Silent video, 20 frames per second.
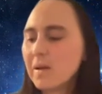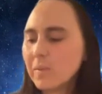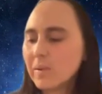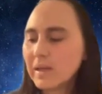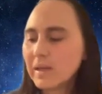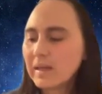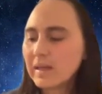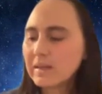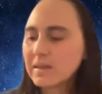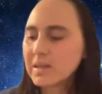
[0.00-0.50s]

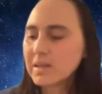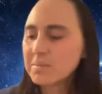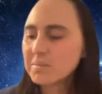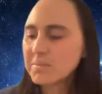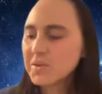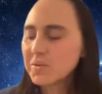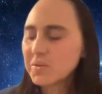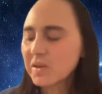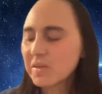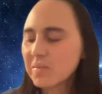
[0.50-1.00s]
when I
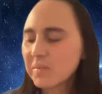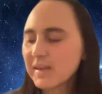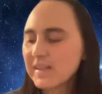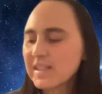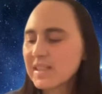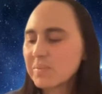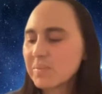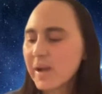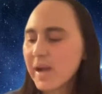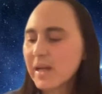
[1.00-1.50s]
limped with my
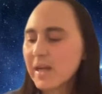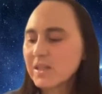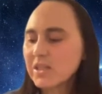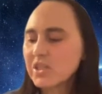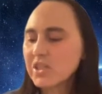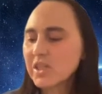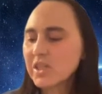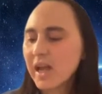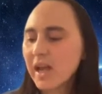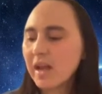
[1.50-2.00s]

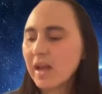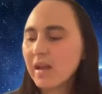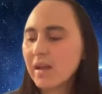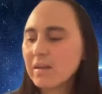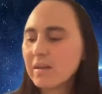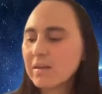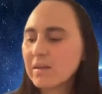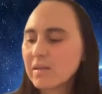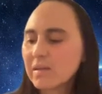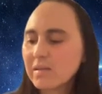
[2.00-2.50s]
Spanish
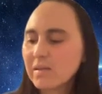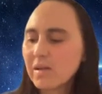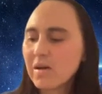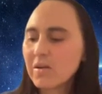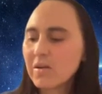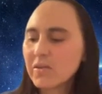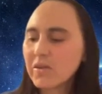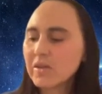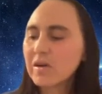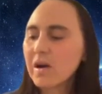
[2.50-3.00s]
cane
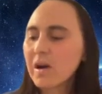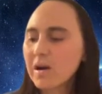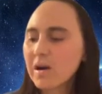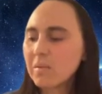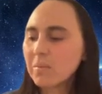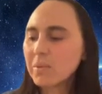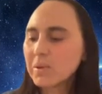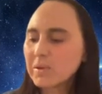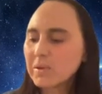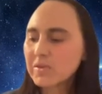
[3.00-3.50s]
along the
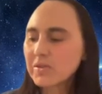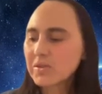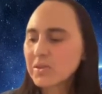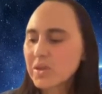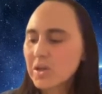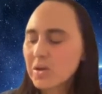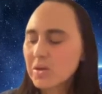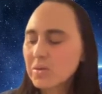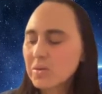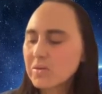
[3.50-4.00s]

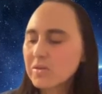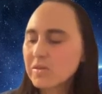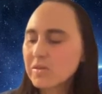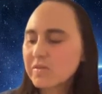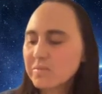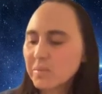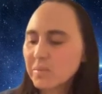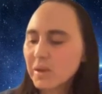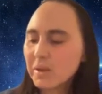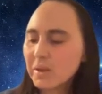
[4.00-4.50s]
cobblestones
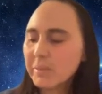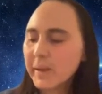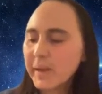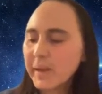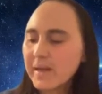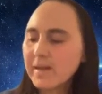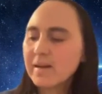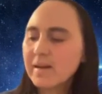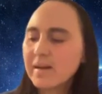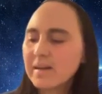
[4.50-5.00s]
of
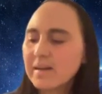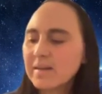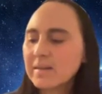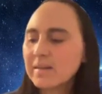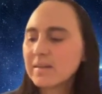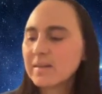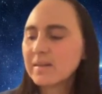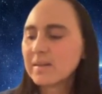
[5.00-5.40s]
Marbella,